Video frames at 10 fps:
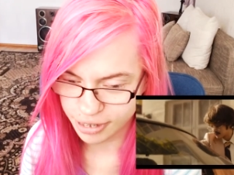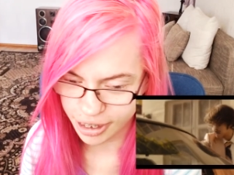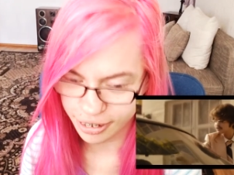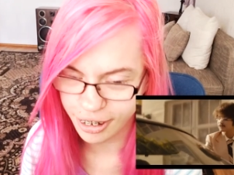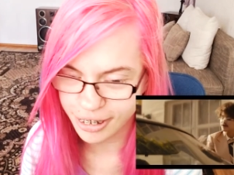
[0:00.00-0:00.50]
a
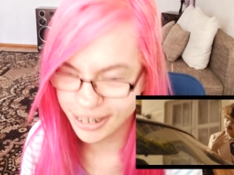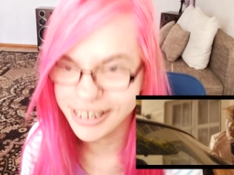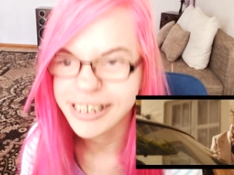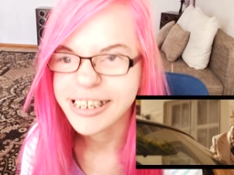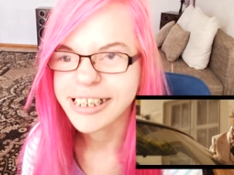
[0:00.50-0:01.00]
car,
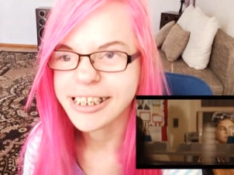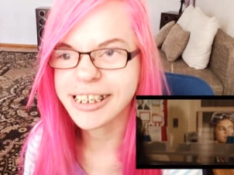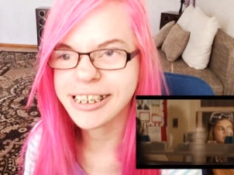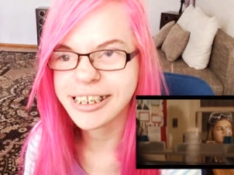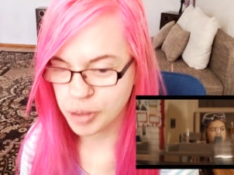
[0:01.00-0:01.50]

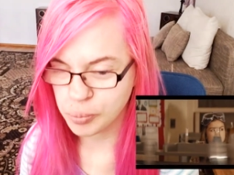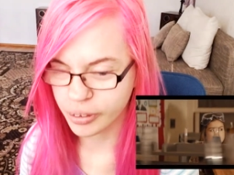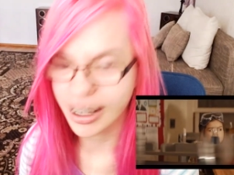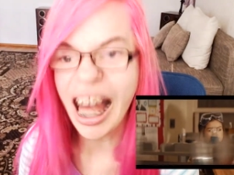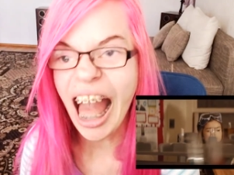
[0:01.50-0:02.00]

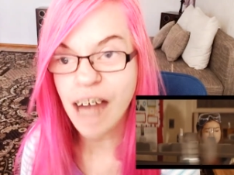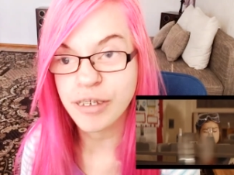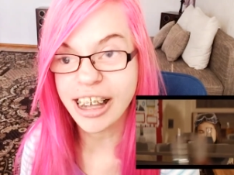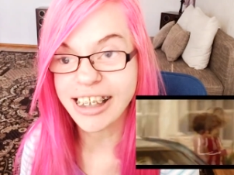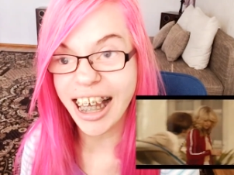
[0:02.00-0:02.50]
people
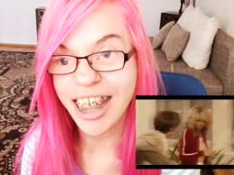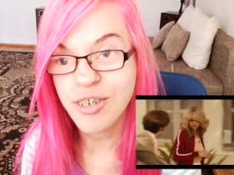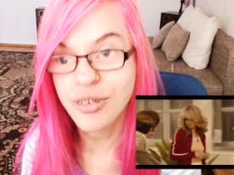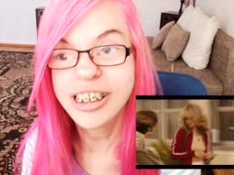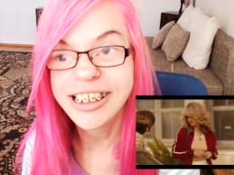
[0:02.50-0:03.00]
having a life.